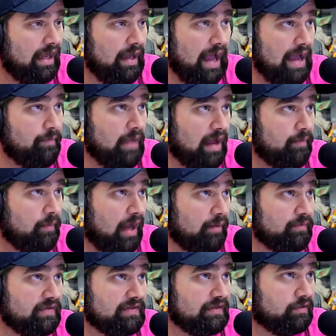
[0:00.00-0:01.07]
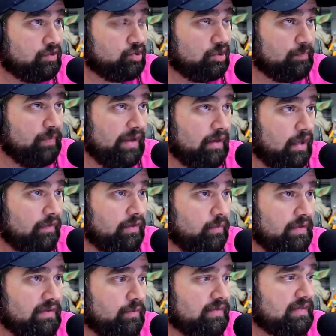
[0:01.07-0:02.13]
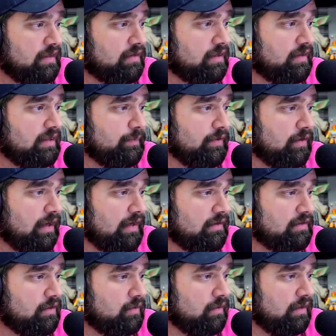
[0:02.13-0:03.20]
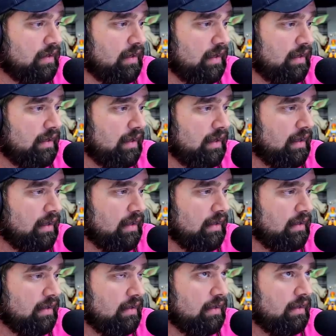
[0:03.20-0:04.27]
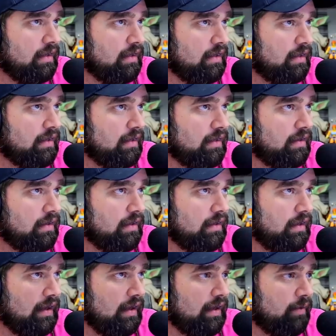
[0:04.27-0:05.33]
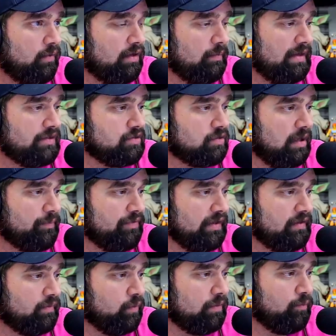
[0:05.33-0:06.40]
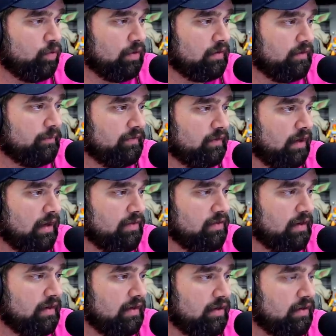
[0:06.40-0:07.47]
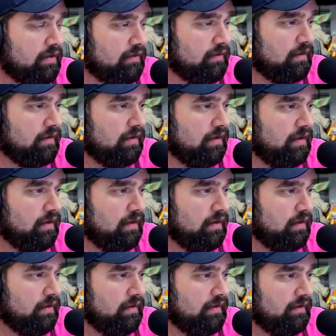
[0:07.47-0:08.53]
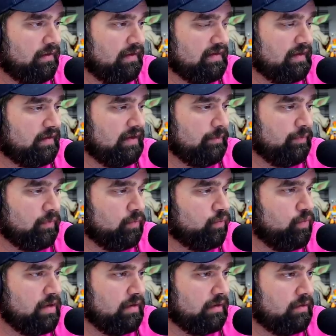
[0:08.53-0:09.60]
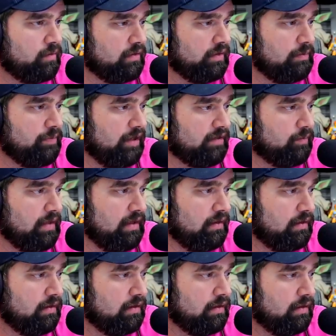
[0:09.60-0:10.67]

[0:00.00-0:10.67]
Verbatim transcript: I, am I'm I'm still shook by it all. There there was another clip here. I don't. Uh, uh, I want to make sure I play this one more clip. Sorry, I thought here it is. Th- this clip really really bugged me.